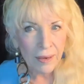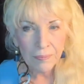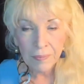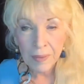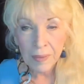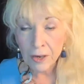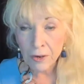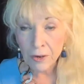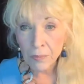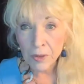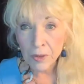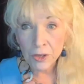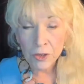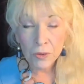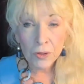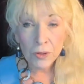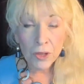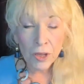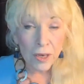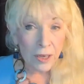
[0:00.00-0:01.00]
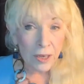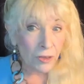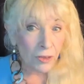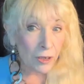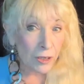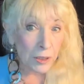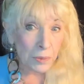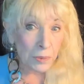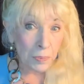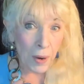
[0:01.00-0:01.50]
Man, when you look at
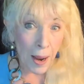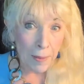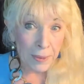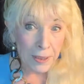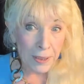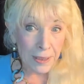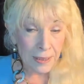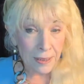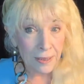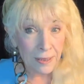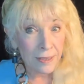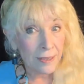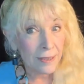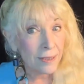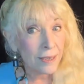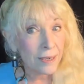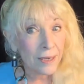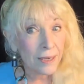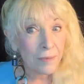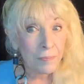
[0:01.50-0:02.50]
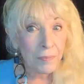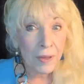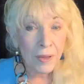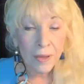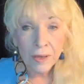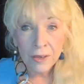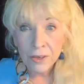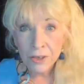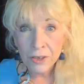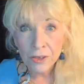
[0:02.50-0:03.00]
those promises, you look at
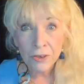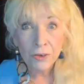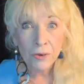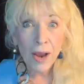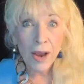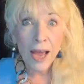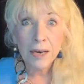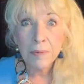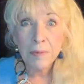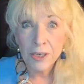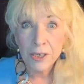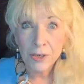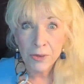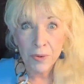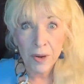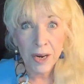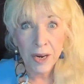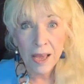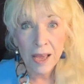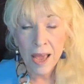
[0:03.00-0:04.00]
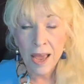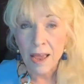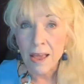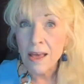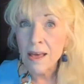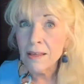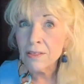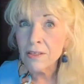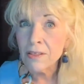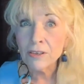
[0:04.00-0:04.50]
Deuteronomy 28.
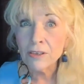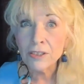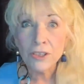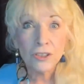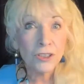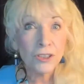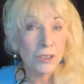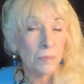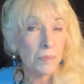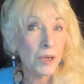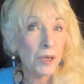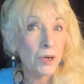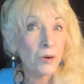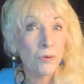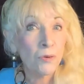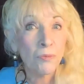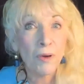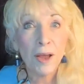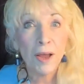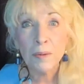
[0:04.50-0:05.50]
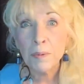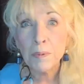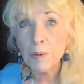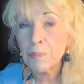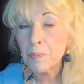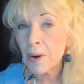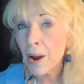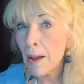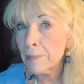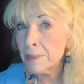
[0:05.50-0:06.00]
Those are some incredible
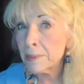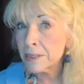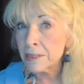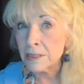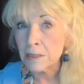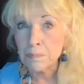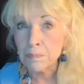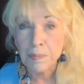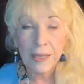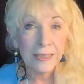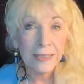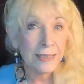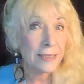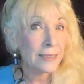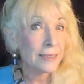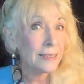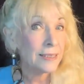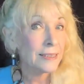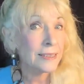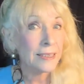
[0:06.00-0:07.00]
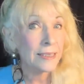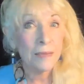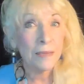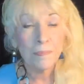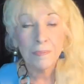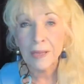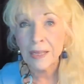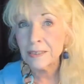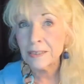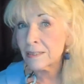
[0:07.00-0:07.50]
promises. Blessed in the city,
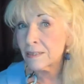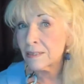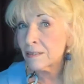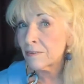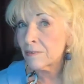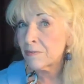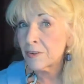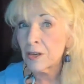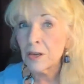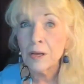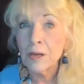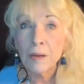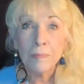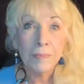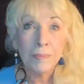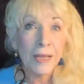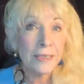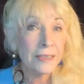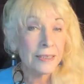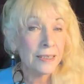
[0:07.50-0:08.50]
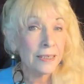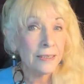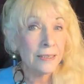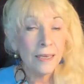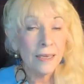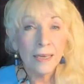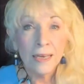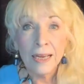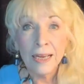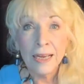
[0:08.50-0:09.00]
blessed in the field, blessed in,
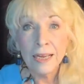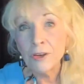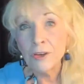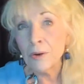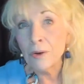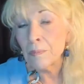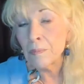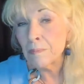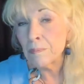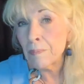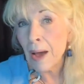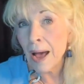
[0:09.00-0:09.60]
in your